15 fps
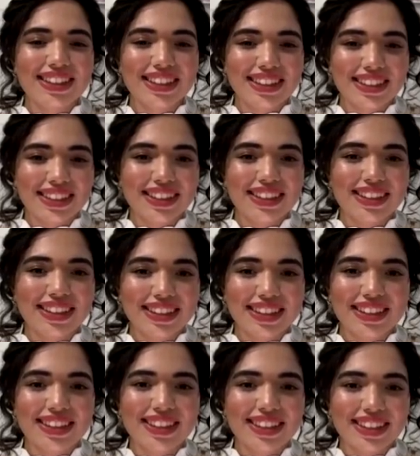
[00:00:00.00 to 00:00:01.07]

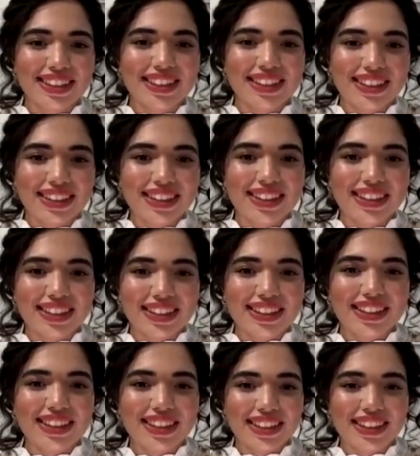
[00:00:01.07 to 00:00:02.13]

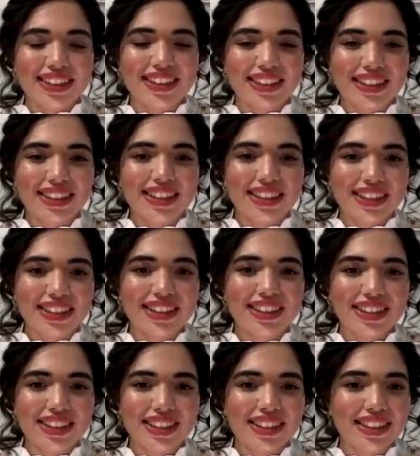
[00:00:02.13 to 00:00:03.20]

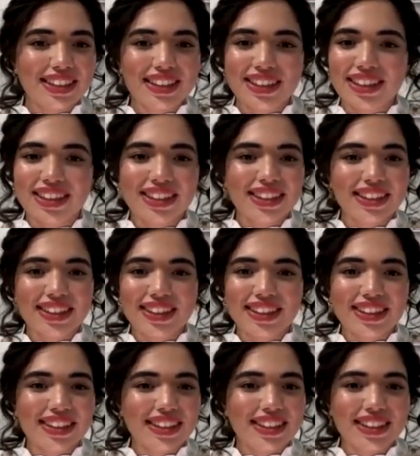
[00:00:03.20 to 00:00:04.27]

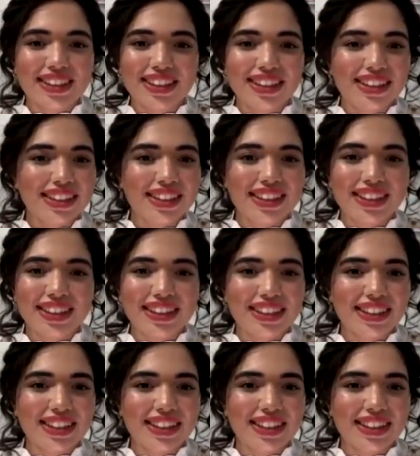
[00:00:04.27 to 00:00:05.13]
(silent)